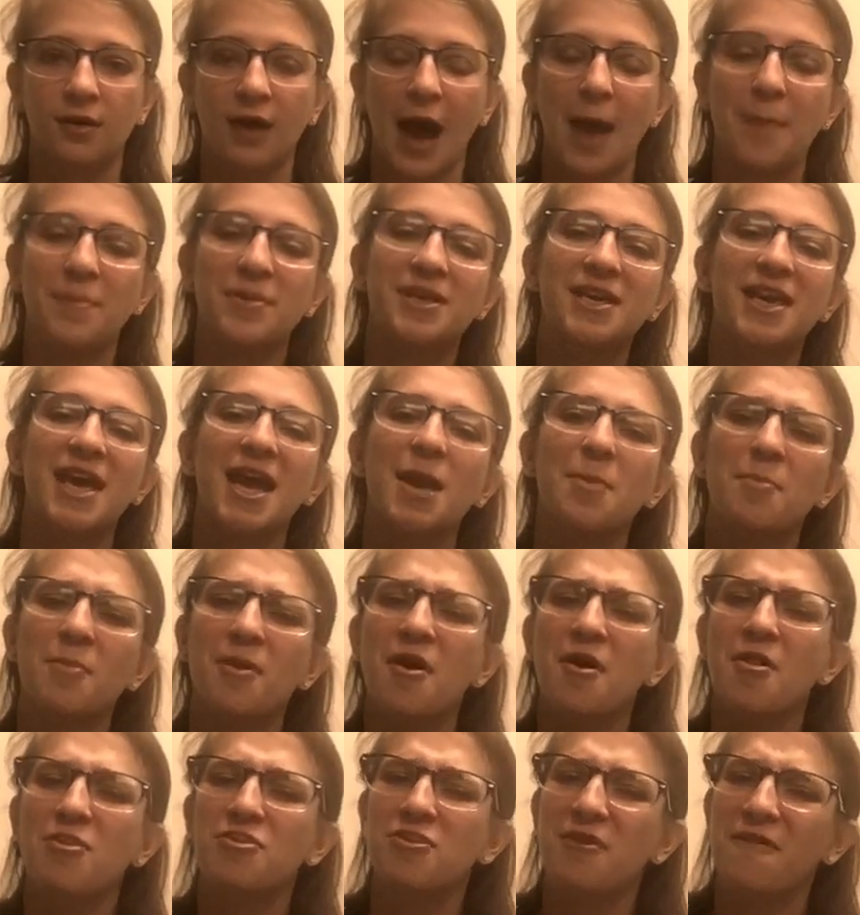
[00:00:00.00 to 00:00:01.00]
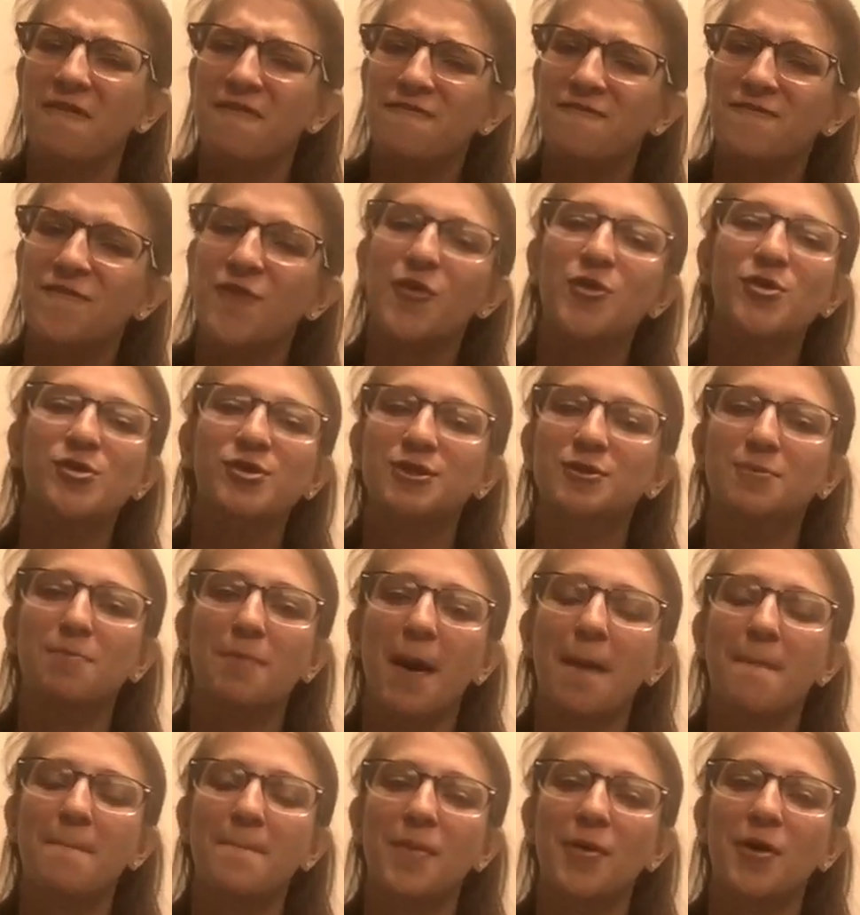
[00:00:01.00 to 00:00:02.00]
I became the first
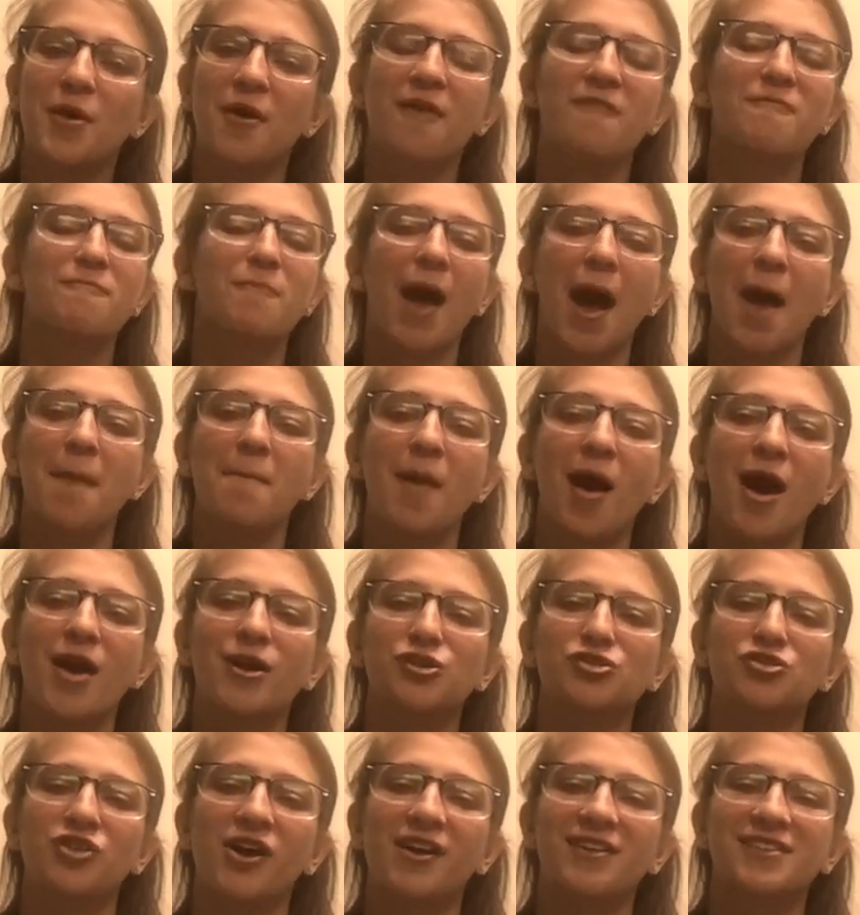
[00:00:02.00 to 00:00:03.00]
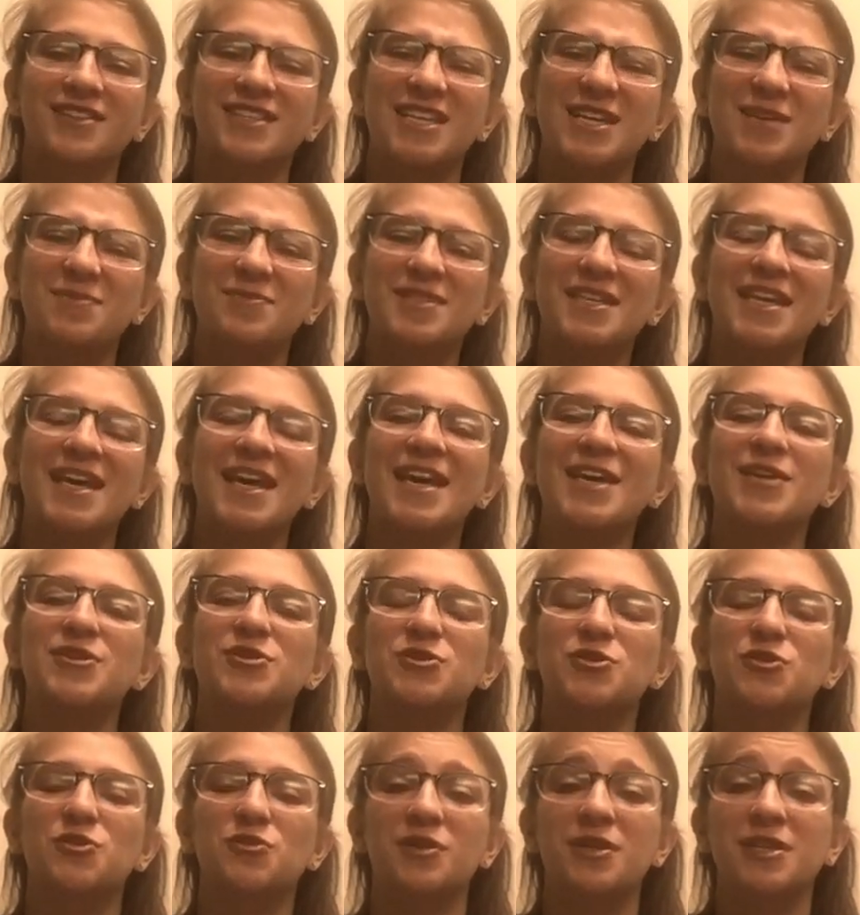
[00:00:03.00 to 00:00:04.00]
member of my mock trial team's
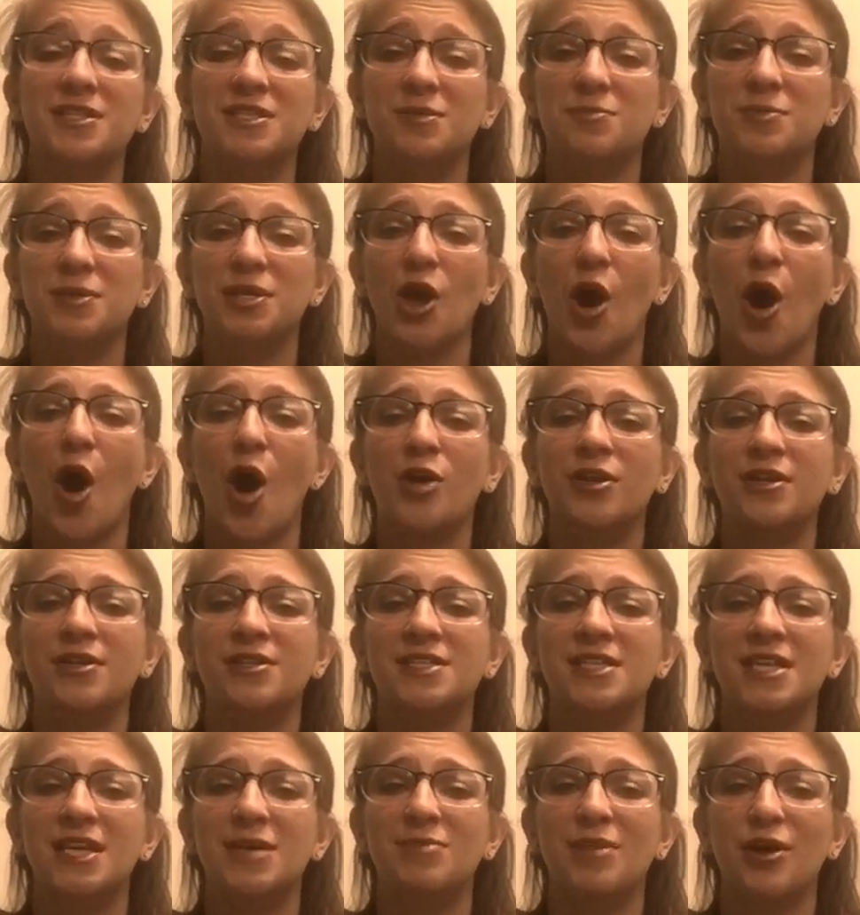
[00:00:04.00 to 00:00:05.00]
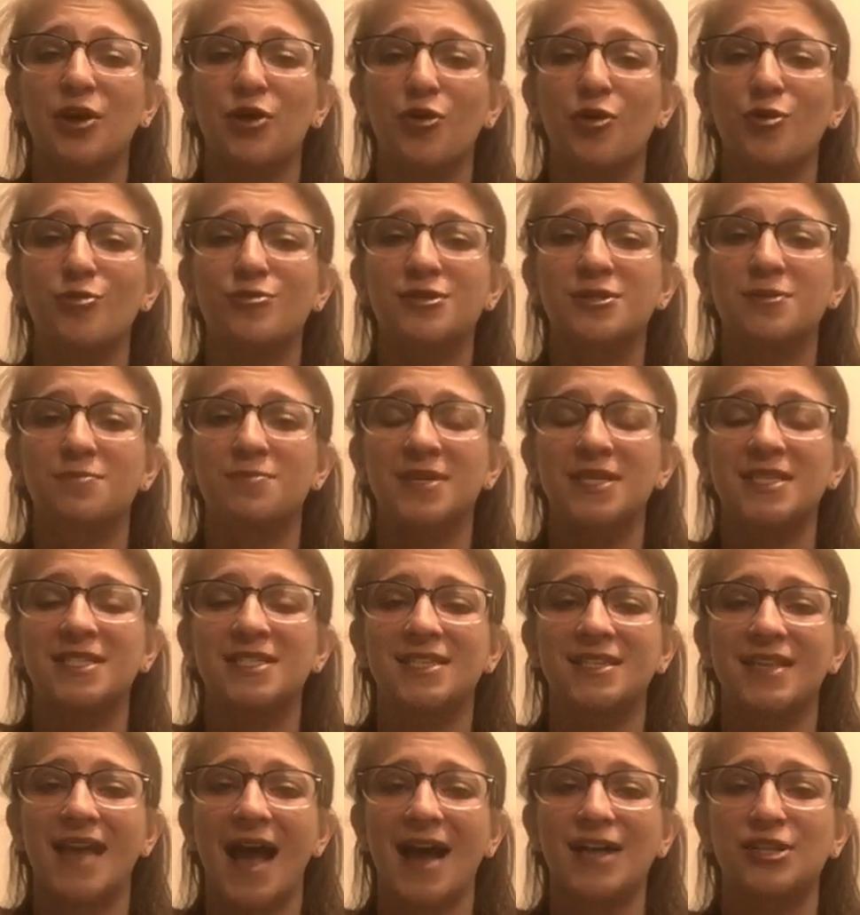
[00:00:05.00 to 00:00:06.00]
history to be on a team that earned a bid
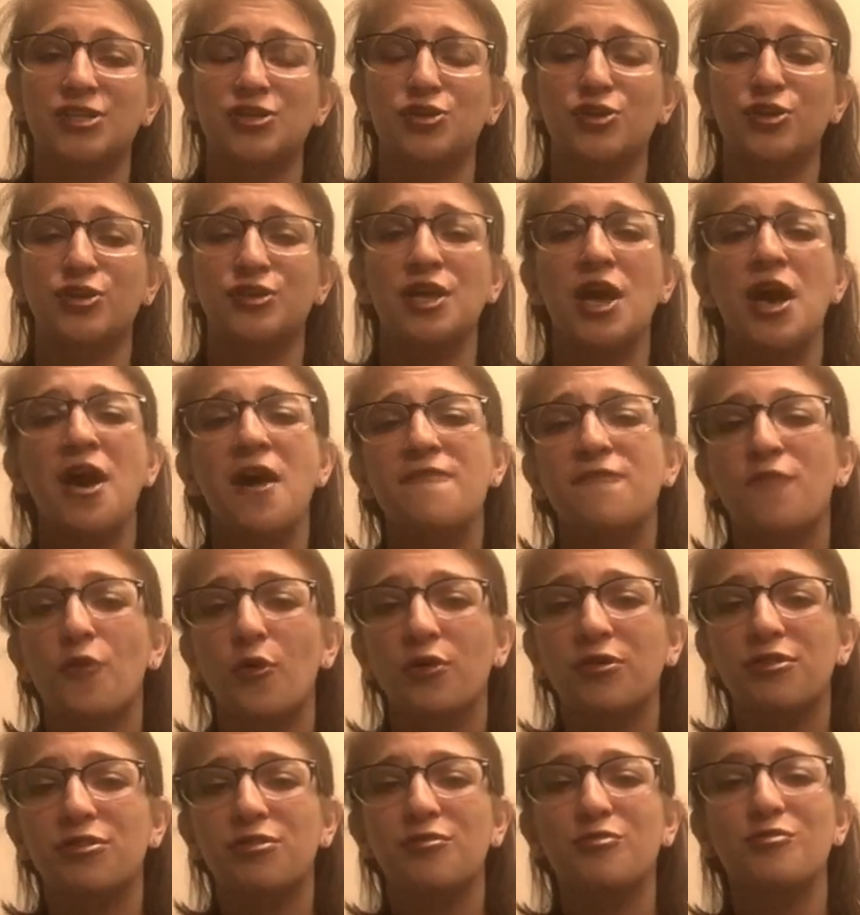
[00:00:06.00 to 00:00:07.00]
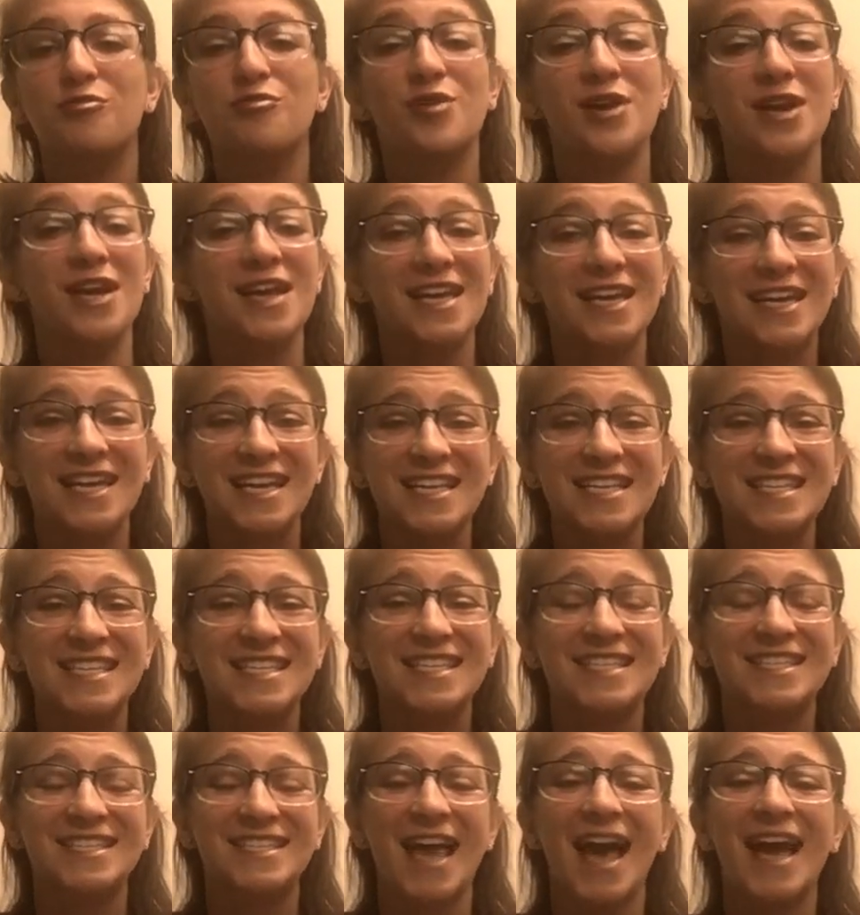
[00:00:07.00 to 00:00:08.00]
to nationals for 3
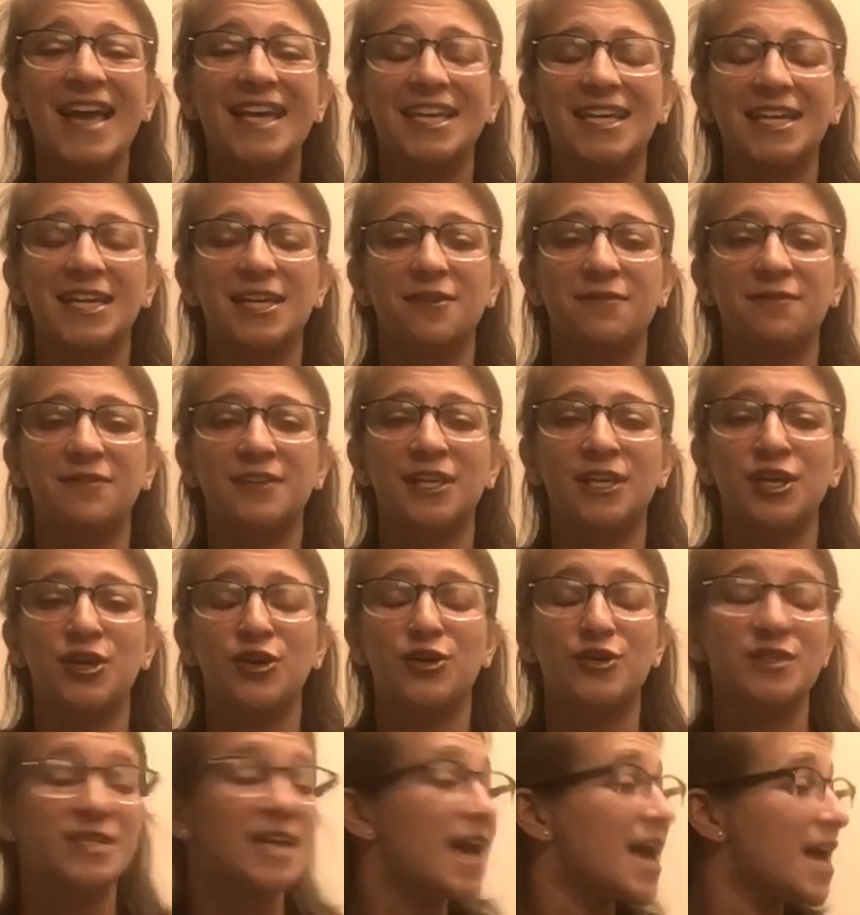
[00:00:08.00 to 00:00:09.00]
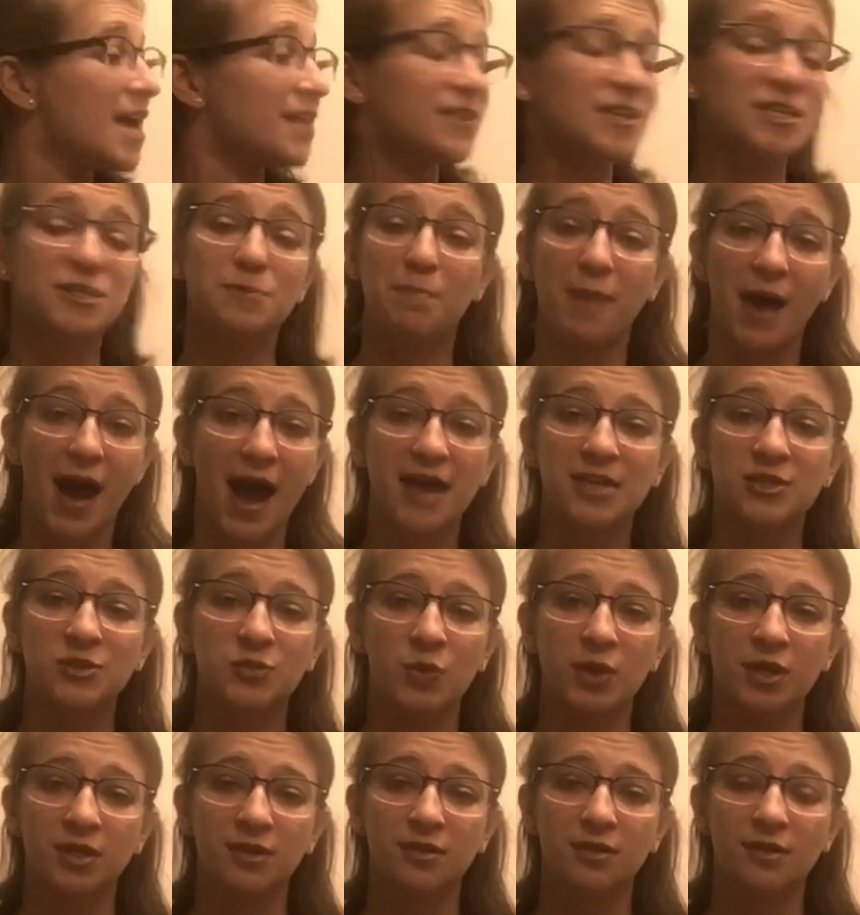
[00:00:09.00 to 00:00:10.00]
consecutive years, this
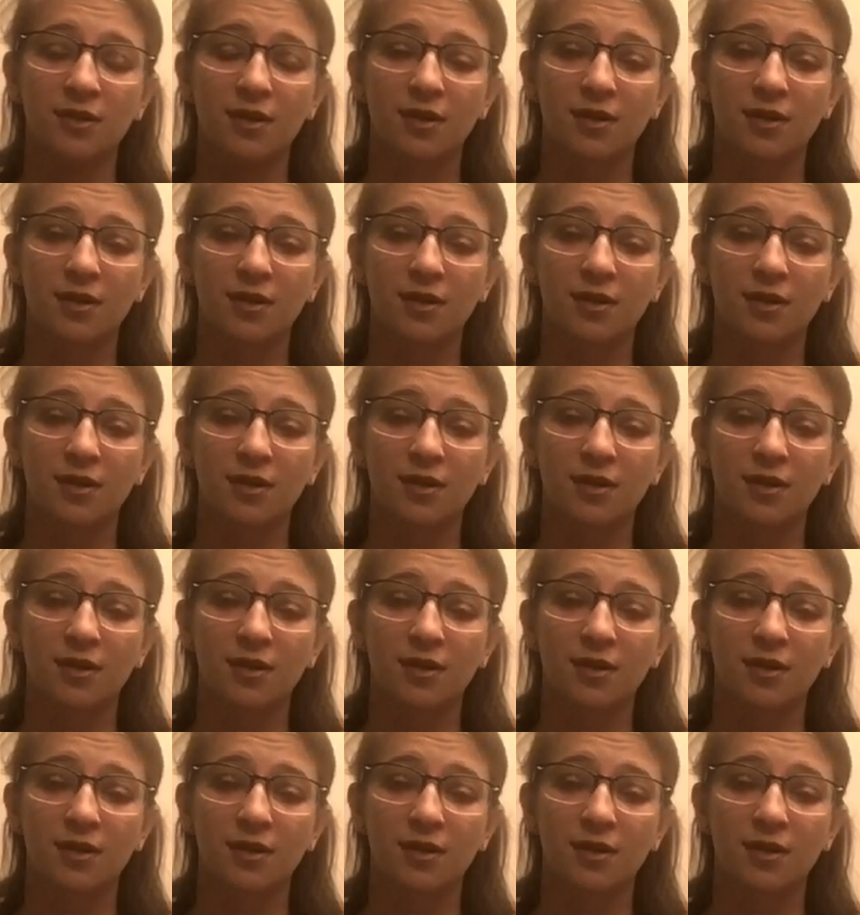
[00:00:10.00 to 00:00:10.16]
past one